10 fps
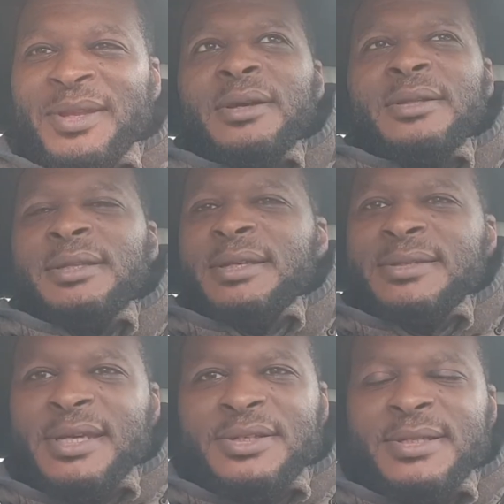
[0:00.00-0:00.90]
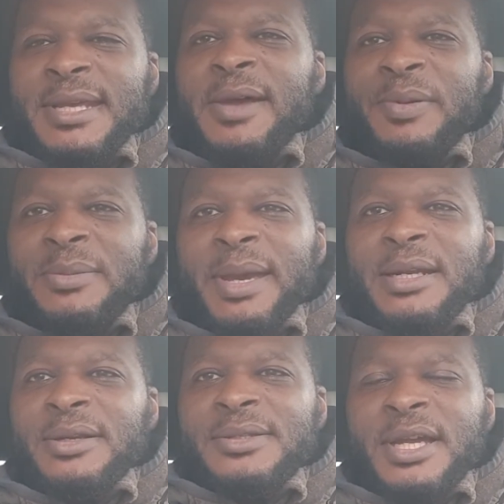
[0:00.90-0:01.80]
The decisions that have been made at
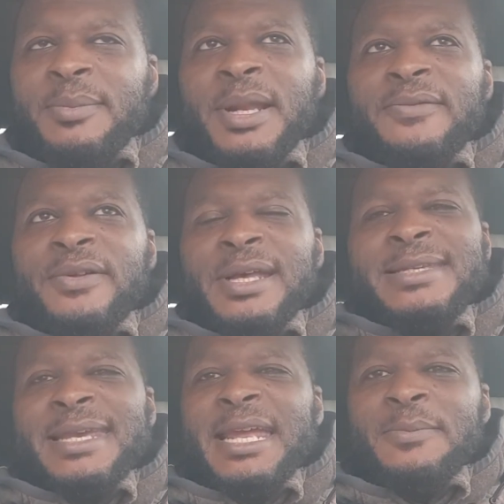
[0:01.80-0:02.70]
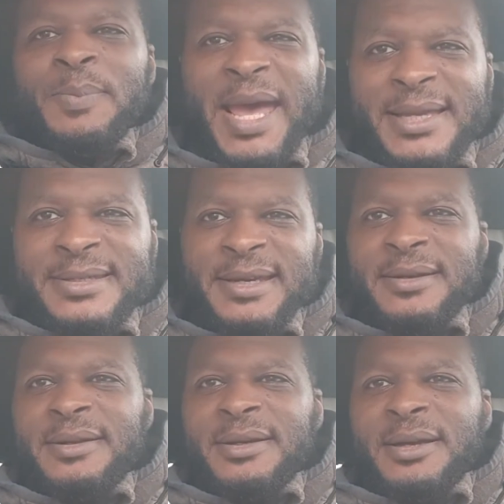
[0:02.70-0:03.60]
the top level is impacting
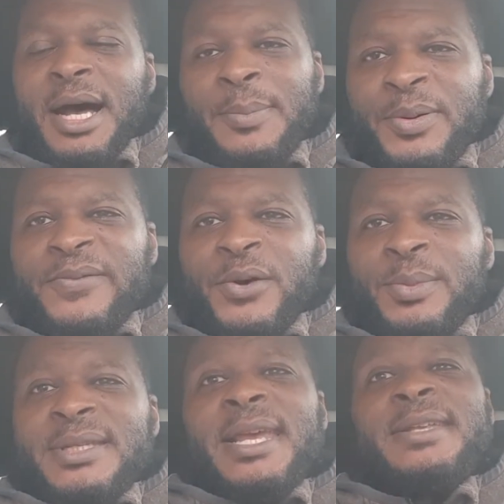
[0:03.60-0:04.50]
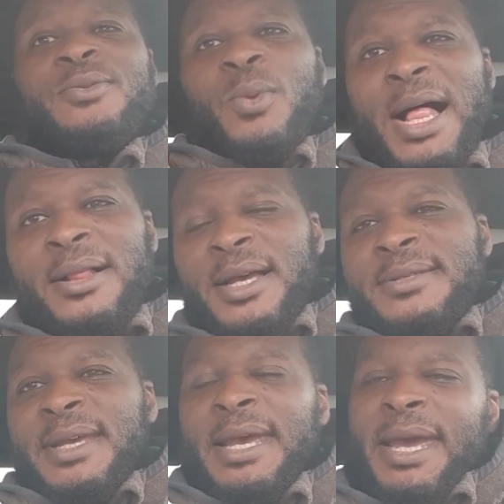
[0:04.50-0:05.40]
our performance as well as
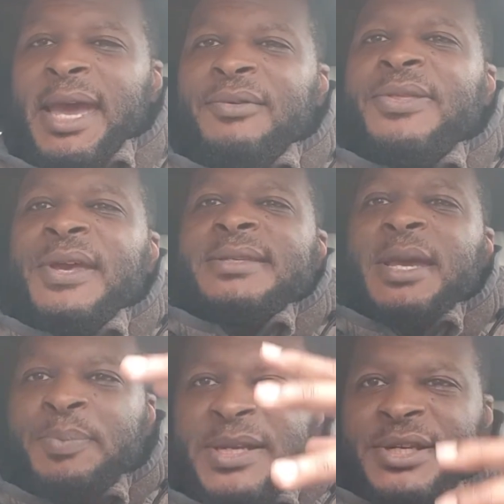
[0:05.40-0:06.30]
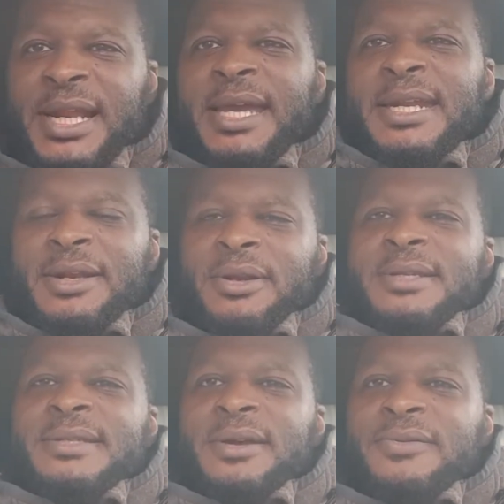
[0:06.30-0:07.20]
a, uh, everything's capitulating in
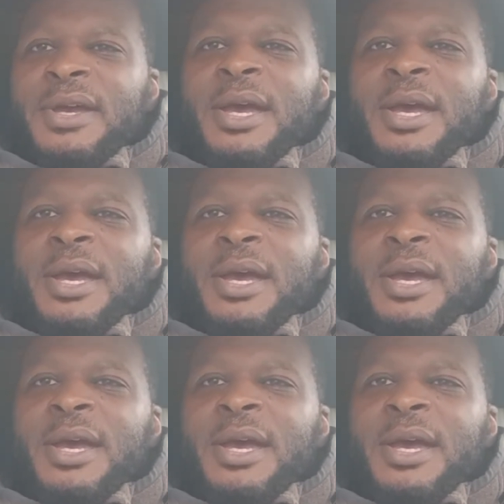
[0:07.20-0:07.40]
itself.